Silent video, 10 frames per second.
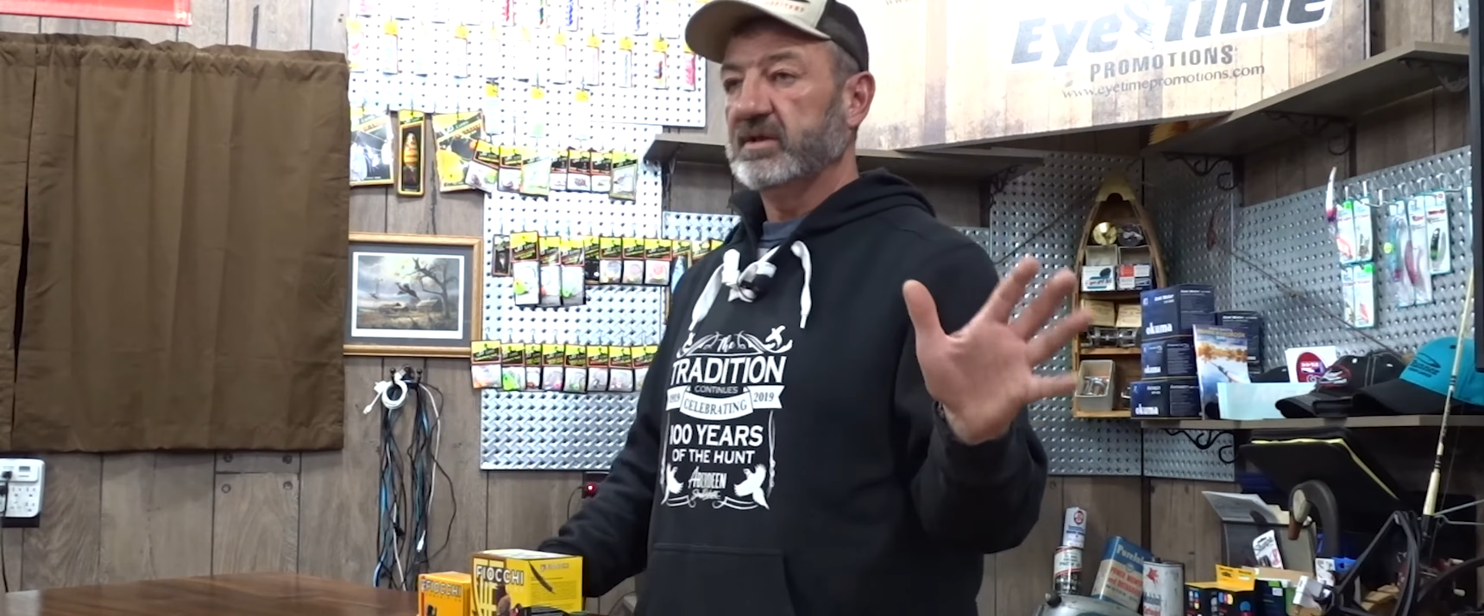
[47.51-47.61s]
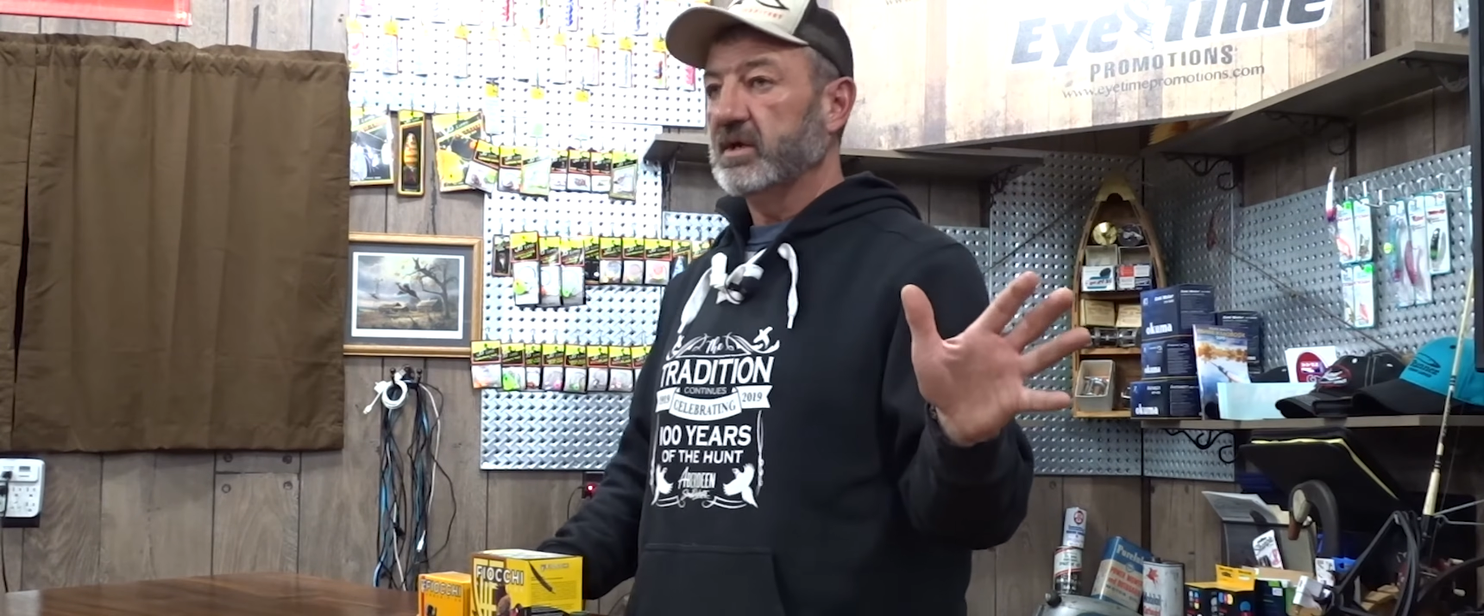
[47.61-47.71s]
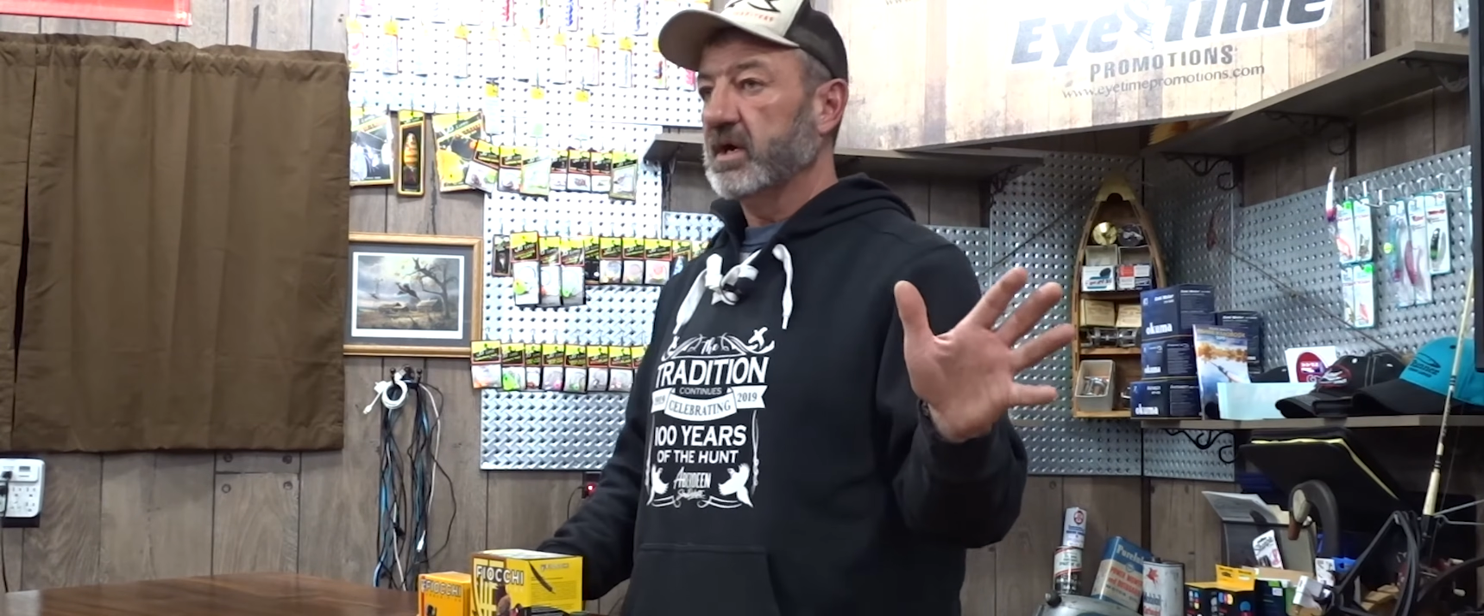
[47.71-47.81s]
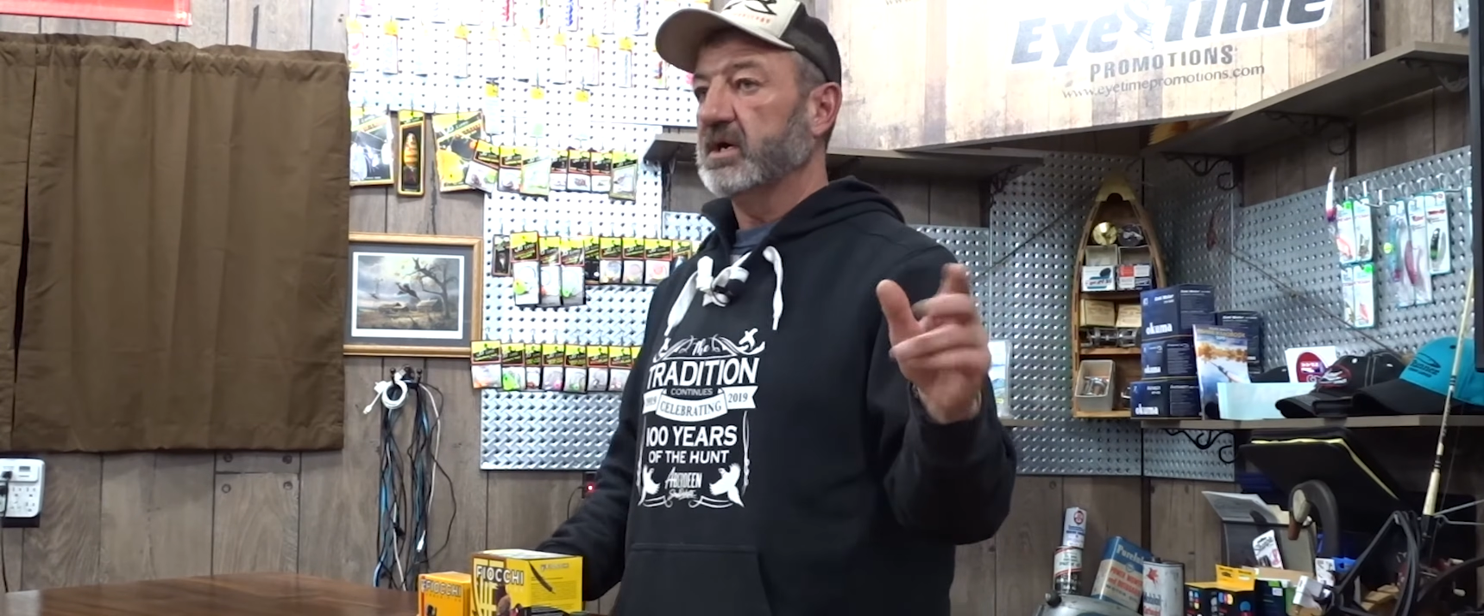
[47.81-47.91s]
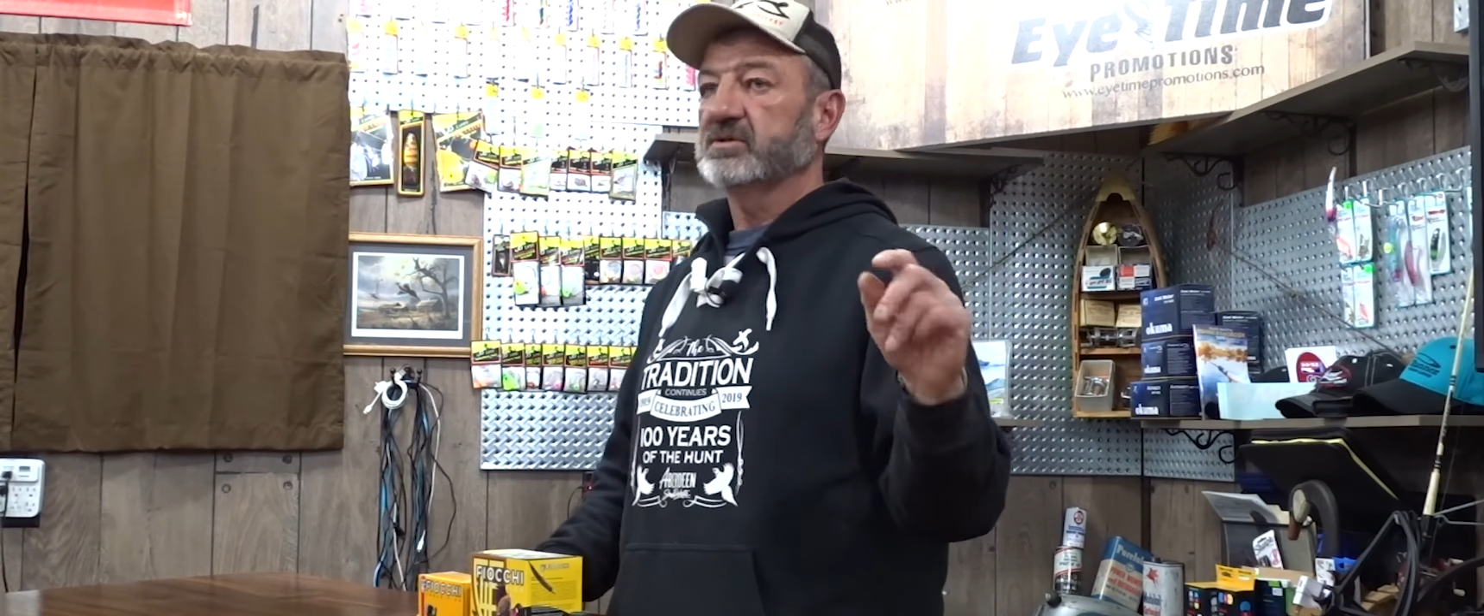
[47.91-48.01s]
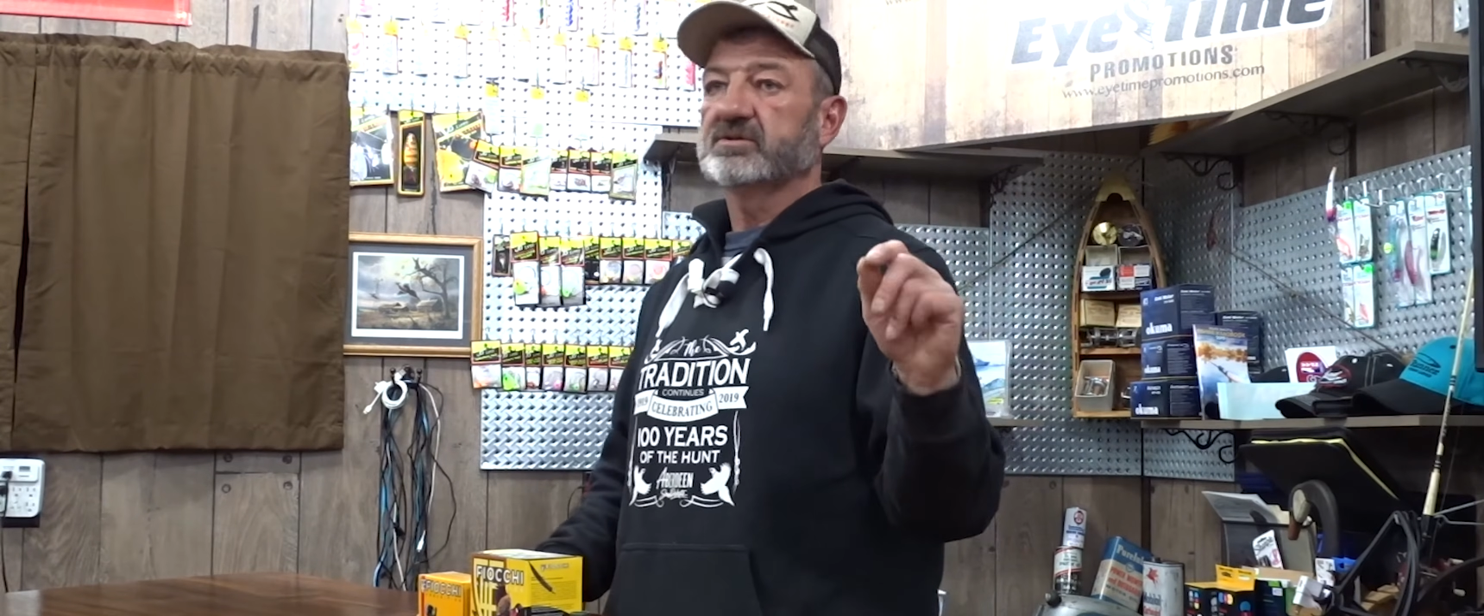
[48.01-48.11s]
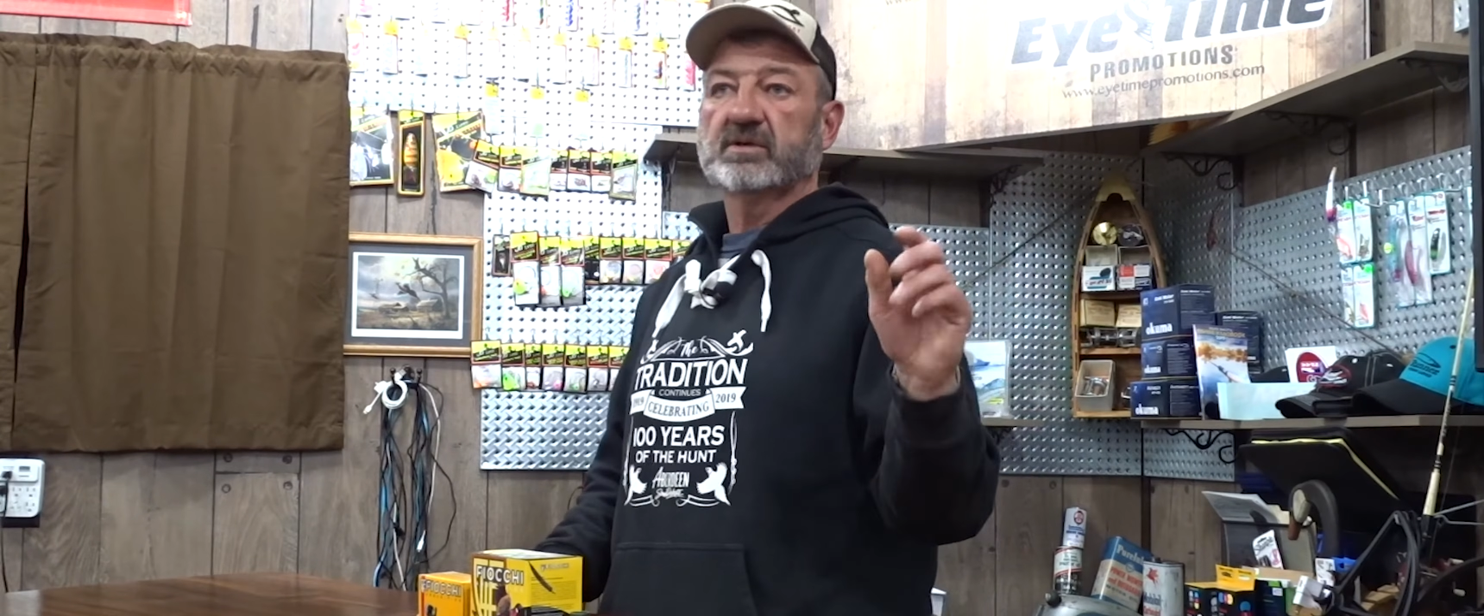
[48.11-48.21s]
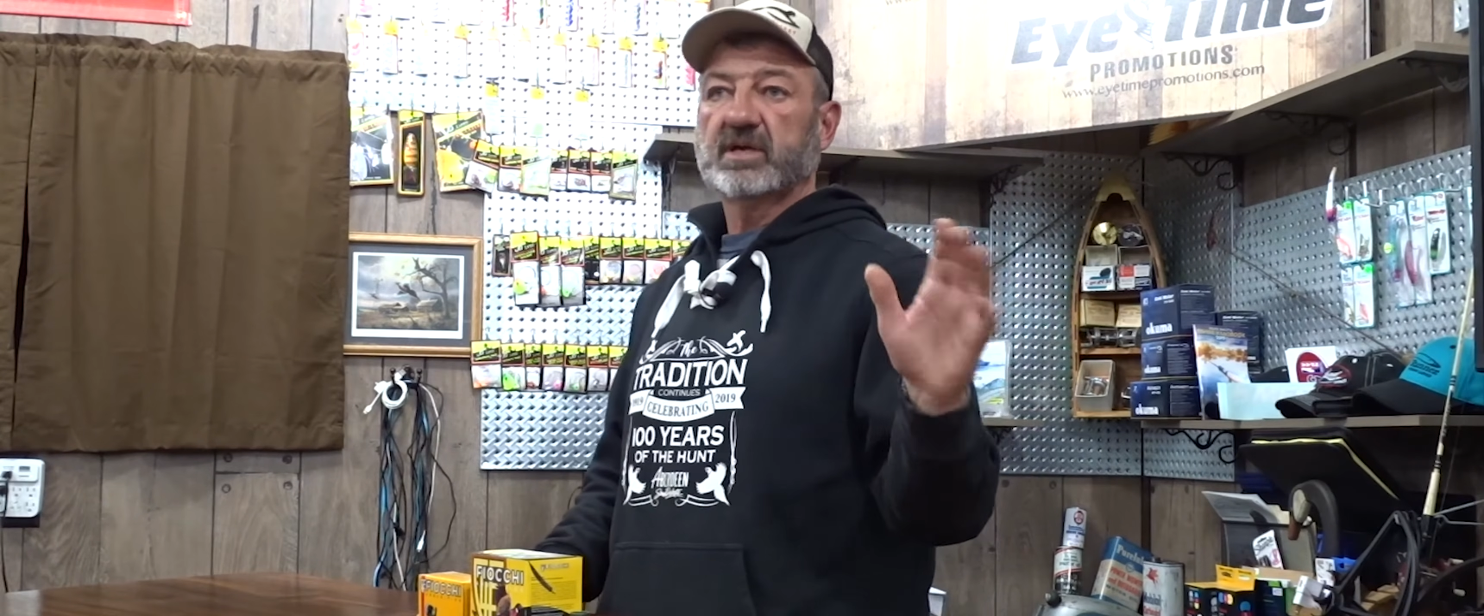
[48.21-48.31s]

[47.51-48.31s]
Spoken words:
dog so they're